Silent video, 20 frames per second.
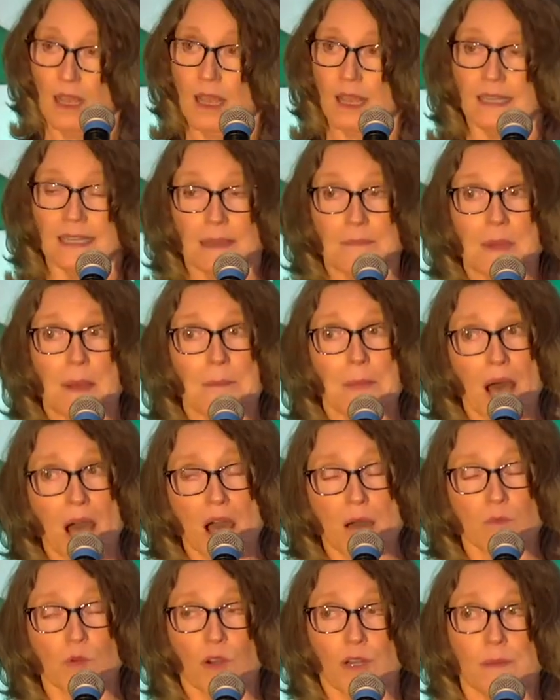Now, my
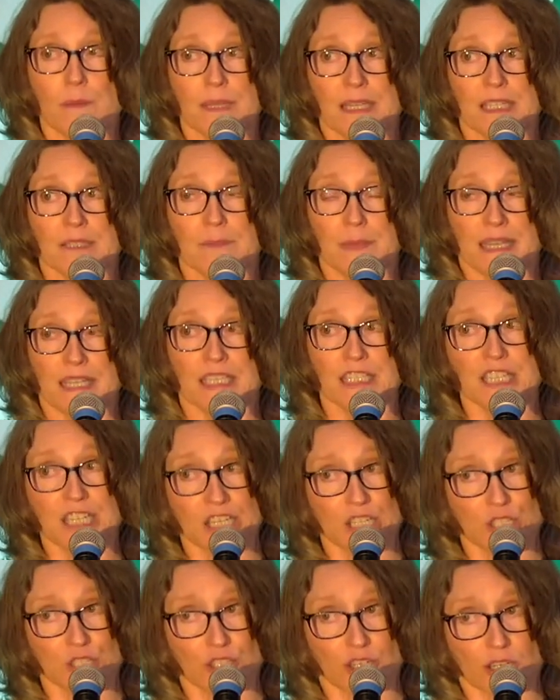mom wanted me to be a
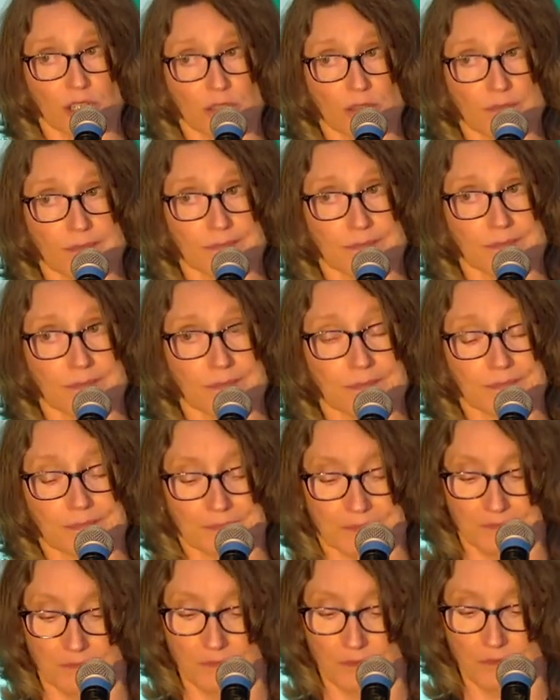teacher.
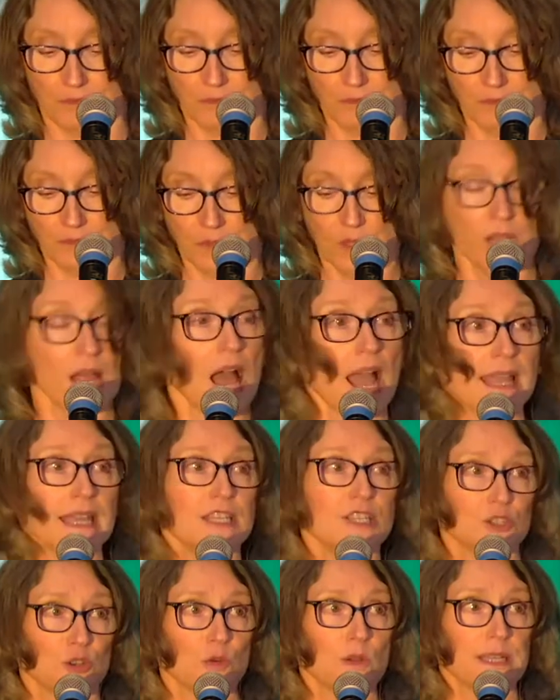Well, I
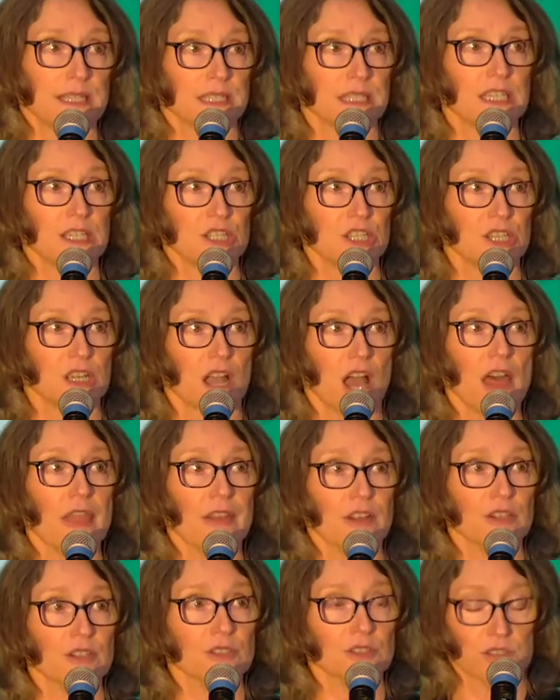enjoyed teaching
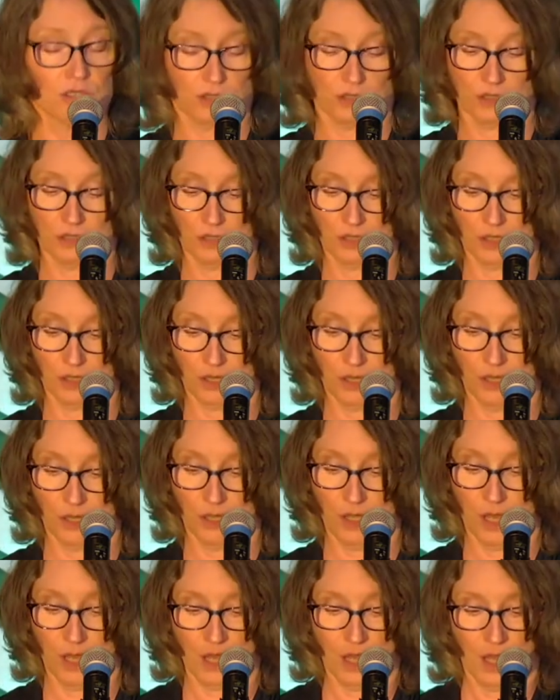others.
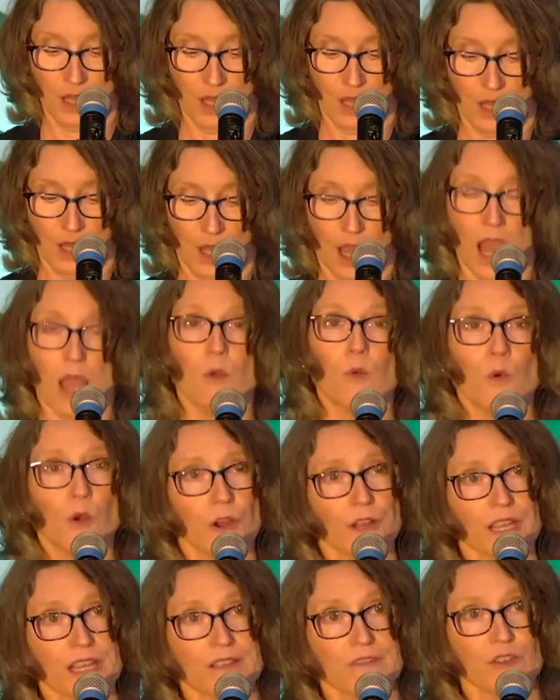
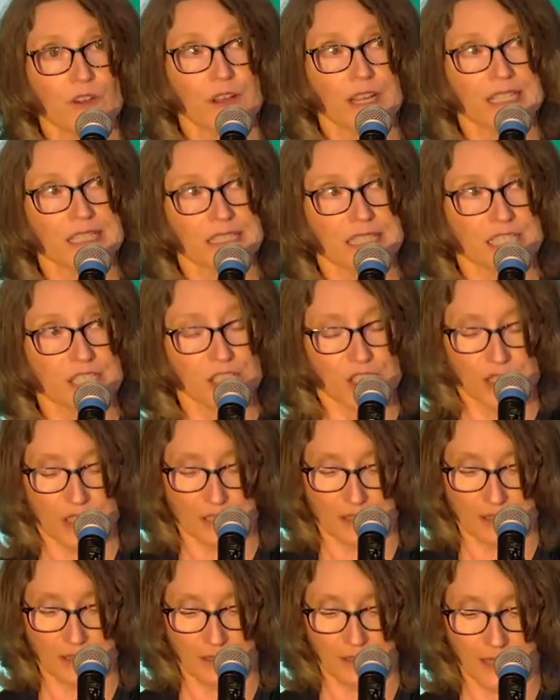Working for
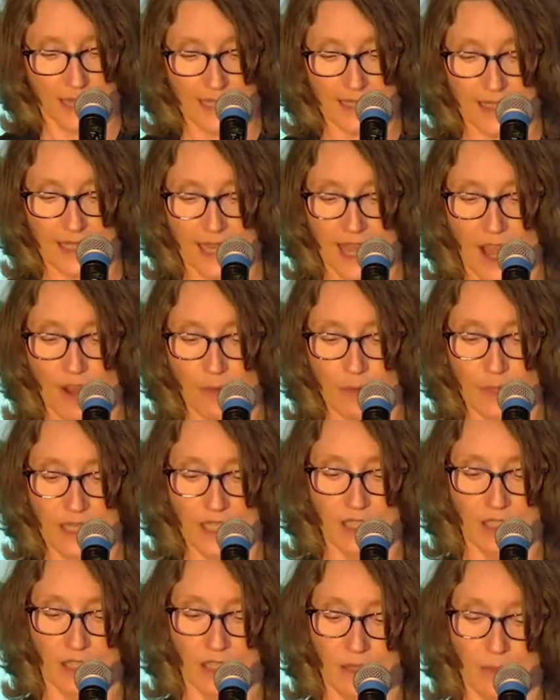Extension has allowed me
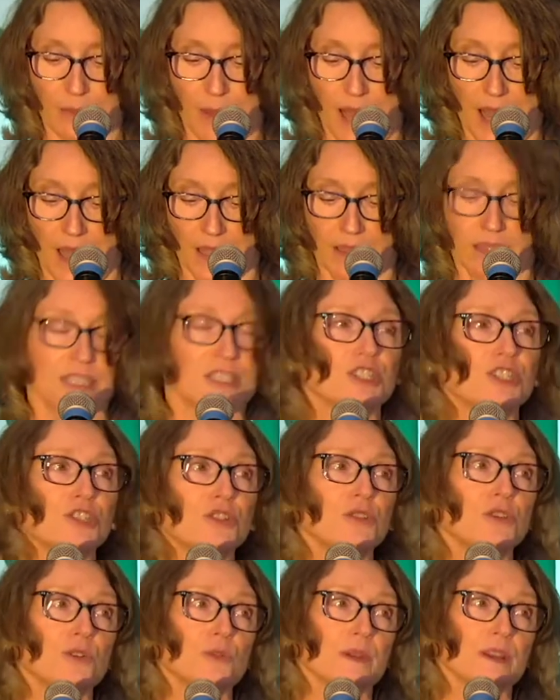to combine the two
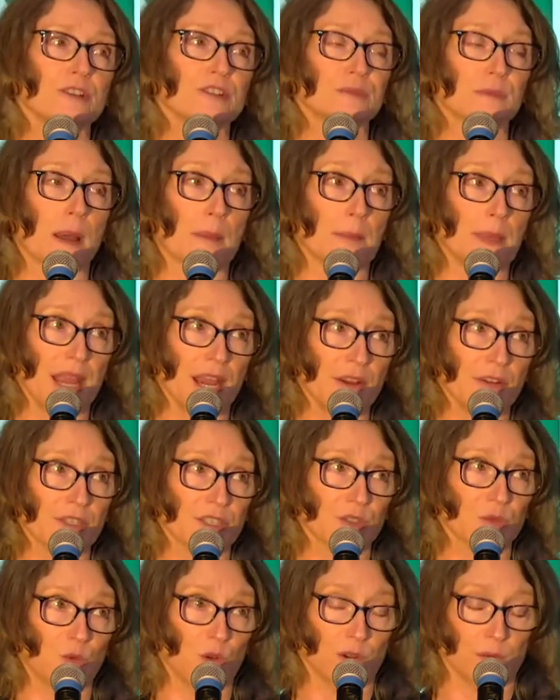careers my
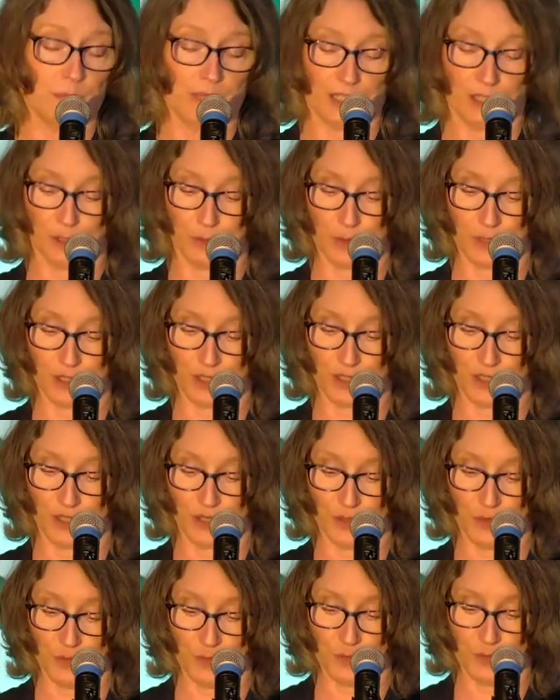parents wanted me to
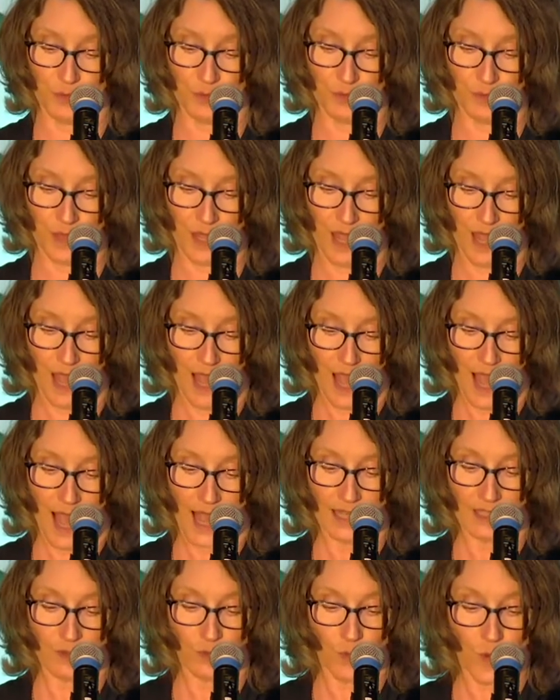pursue,
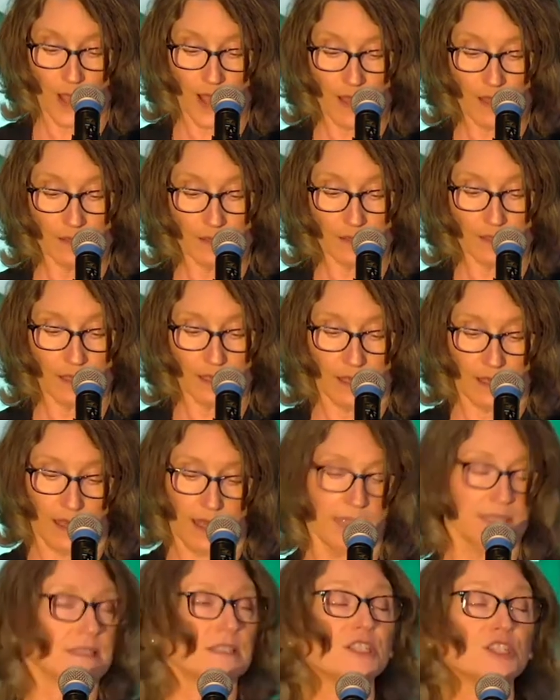as well
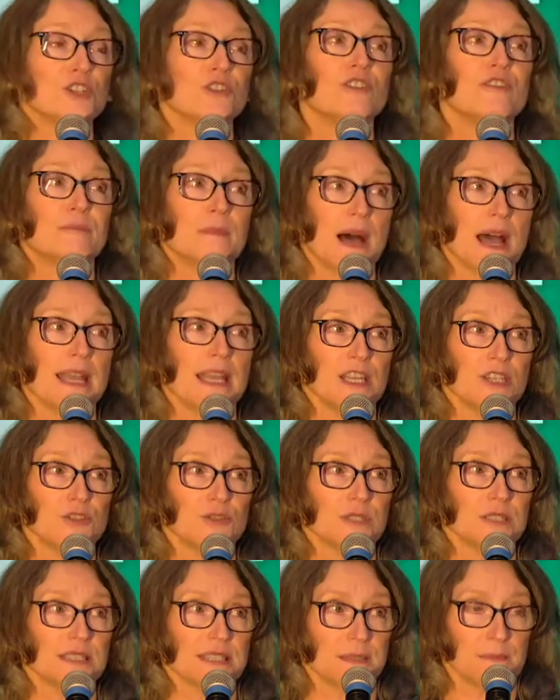as two of my
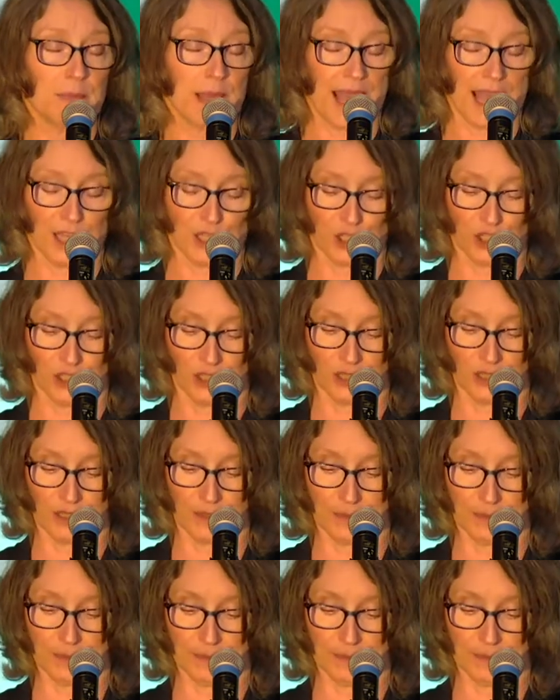interests and passions.